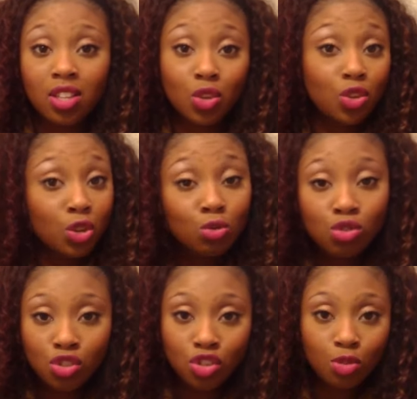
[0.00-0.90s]
through
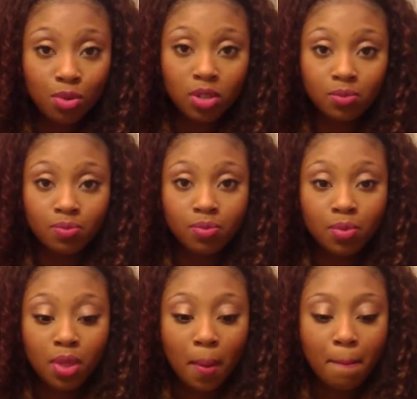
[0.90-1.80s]
YouTube,
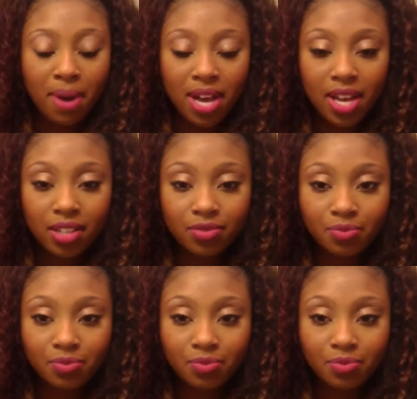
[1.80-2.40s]
but